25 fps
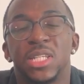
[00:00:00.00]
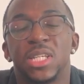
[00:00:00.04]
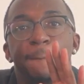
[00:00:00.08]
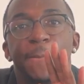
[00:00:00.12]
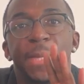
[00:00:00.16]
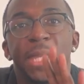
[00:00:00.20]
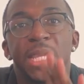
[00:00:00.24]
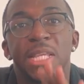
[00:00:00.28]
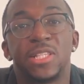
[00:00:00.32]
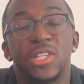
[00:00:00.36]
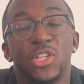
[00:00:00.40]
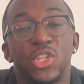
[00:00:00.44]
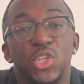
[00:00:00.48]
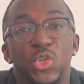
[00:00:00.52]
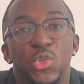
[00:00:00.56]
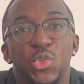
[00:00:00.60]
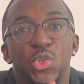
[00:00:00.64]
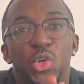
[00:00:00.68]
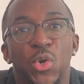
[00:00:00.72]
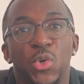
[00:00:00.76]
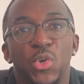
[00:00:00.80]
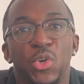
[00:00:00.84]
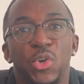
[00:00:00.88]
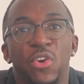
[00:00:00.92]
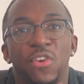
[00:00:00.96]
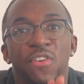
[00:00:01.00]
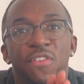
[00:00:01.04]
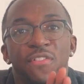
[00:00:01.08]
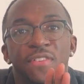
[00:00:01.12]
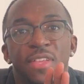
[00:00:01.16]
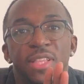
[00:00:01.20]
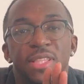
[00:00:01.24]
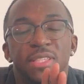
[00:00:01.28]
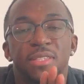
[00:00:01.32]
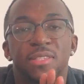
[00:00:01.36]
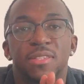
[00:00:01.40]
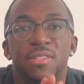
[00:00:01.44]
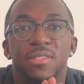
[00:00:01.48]
He said, you don't know if
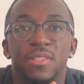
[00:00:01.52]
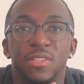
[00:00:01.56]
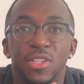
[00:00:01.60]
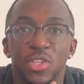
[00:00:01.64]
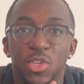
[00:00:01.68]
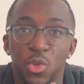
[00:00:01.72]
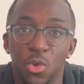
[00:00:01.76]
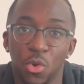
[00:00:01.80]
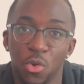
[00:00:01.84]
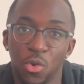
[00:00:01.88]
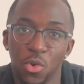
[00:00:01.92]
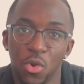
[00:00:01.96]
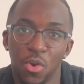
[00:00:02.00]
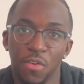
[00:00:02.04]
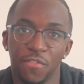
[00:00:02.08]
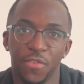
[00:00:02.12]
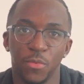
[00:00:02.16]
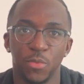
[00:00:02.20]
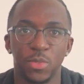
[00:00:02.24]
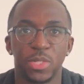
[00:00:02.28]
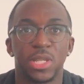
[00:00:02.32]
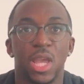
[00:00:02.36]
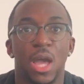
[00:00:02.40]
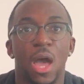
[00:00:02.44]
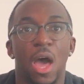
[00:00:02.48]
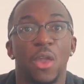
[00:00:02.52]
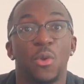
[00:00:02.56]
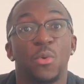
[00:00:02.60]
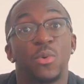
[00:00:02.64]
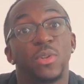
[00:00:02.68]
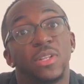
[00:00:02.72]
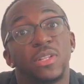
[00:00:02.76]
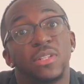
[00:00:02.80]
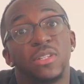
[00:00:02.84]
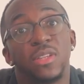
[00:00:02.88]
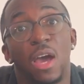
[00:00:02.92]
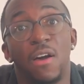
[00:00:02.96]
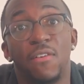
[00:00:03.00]
it was God or the
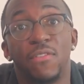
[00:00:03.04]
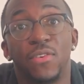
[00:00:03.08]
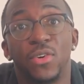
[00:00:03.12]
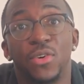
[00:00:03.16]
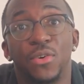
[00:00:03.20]
devil.